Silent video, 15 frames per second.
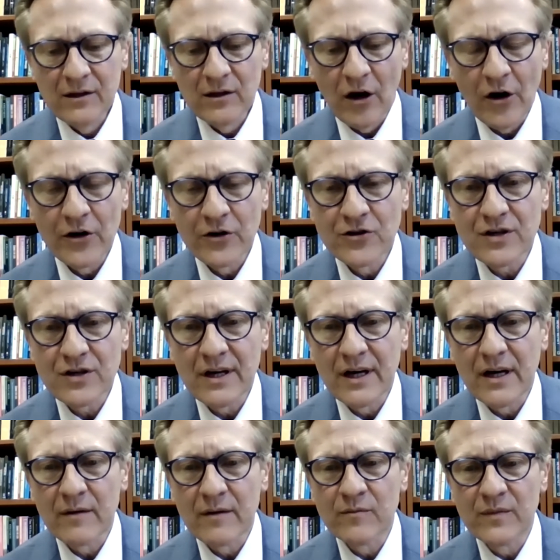large
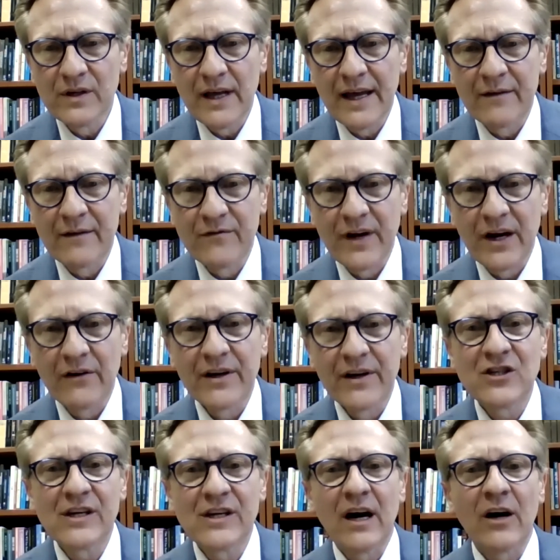uh, and
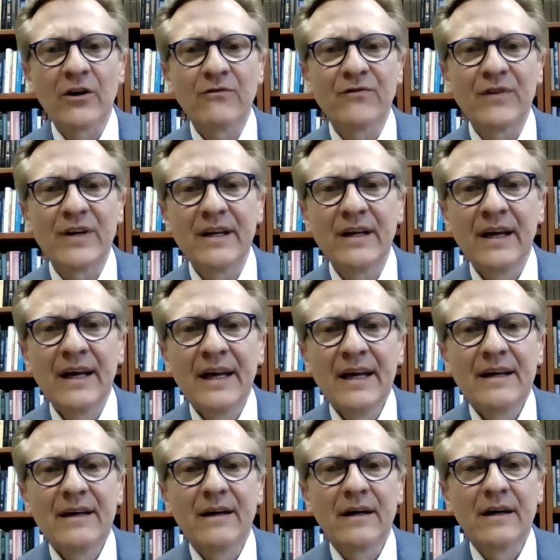varied geography,
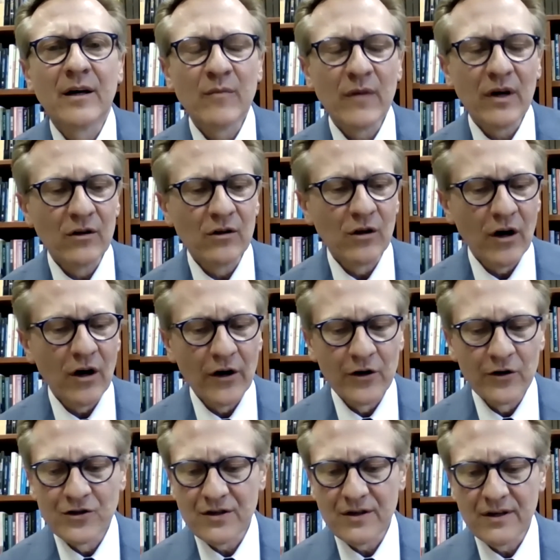um, a
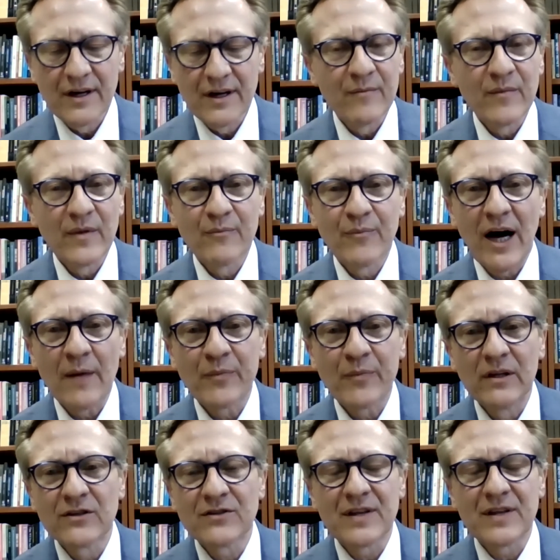large um,
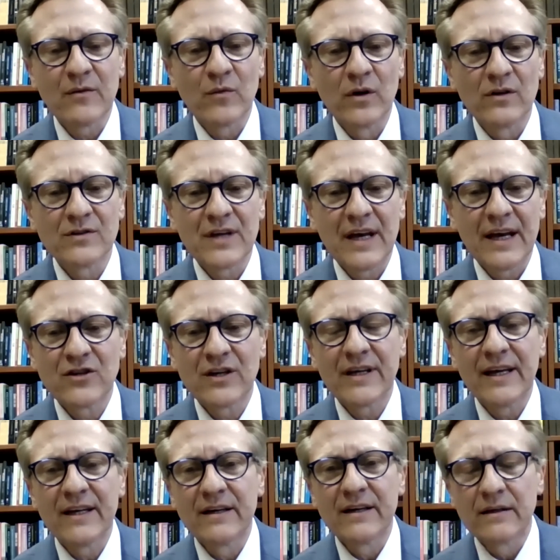populace that was
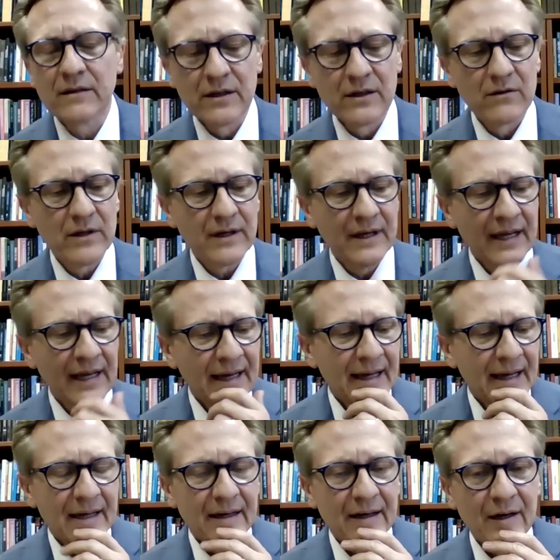educated and literate,
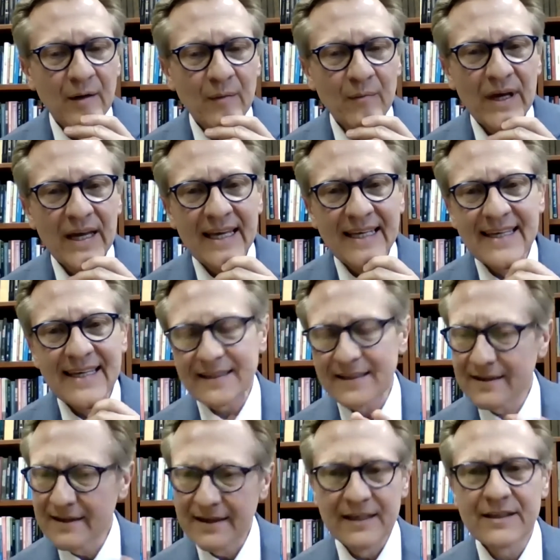um, and
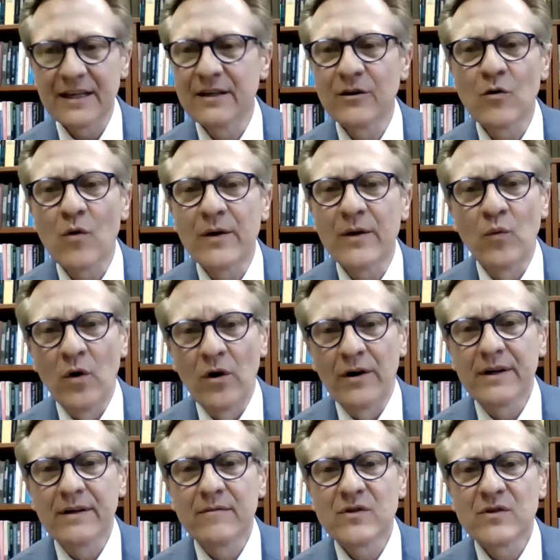yet it didn't quite
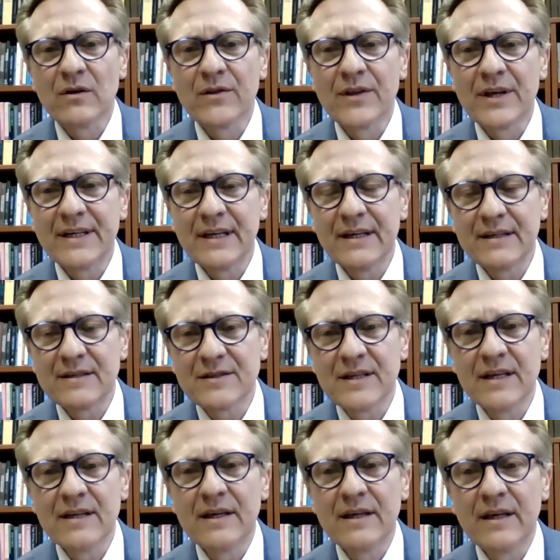work. So they didn't
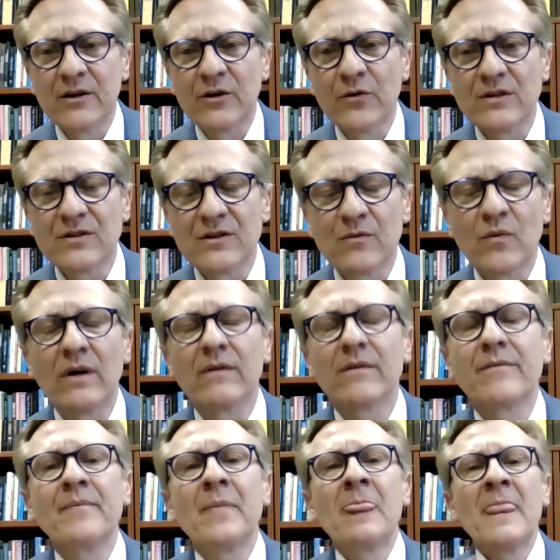see the increase in wealth.